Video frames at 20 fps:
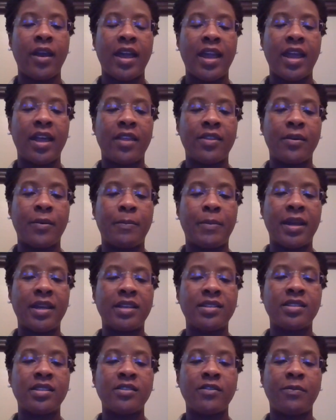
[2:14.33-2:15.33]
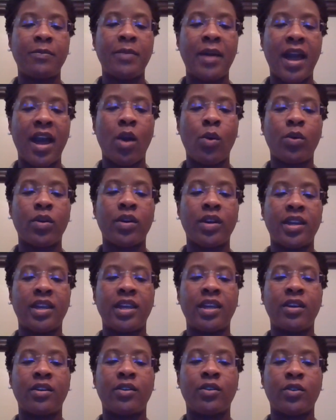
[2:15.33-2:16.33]
and the basis of power
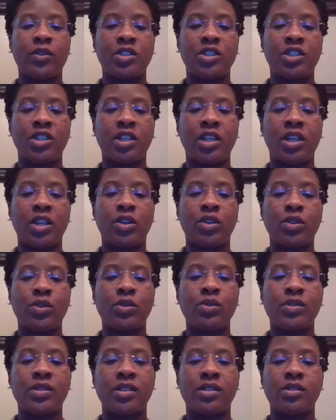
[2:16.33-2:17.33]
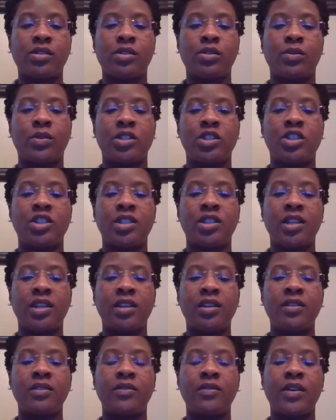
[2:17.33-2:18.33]
he or she uses to
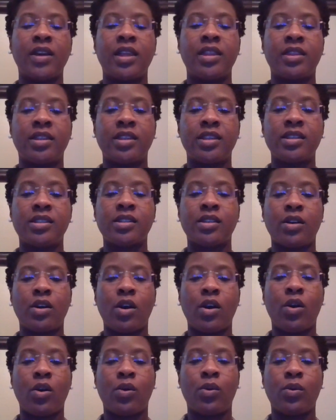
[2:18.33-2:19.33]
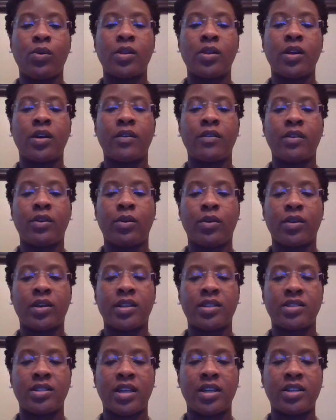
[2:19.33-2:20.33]
achieve this goal of the
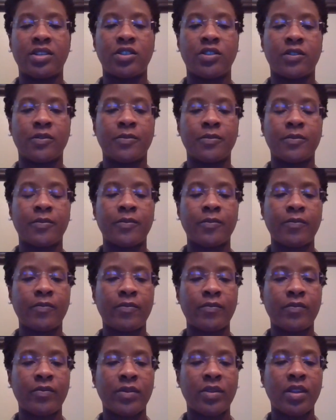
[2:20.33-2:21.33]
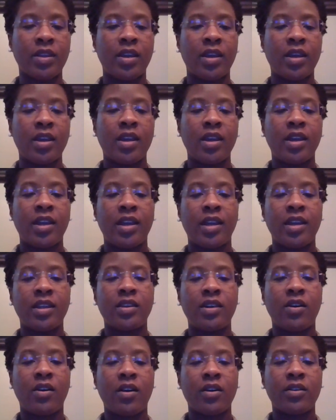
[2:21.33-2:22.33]
organization. In
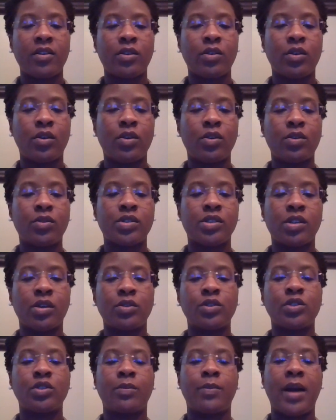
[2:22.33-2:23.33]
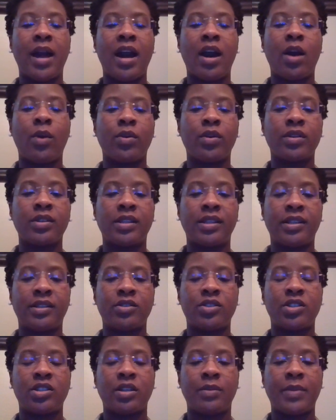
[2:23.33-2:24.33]
the article Social Power,
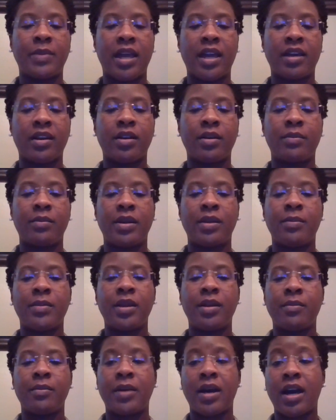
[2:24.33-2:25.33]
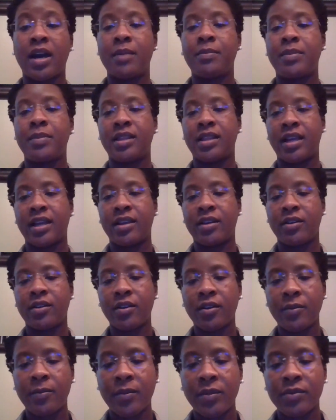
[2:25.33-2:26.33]
Leadership, and Commitment by
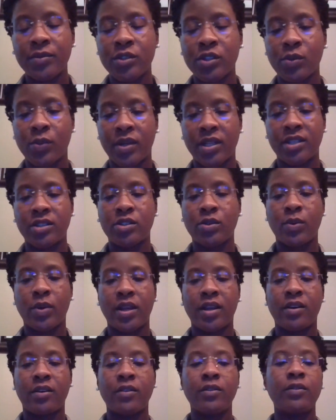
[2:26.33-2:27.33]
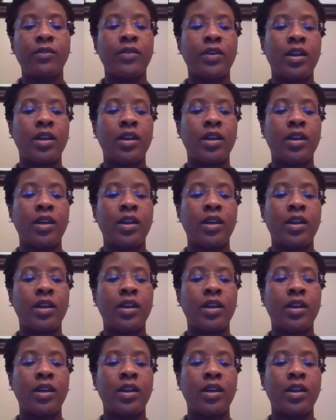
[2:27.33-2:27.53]
Belanger, 2012,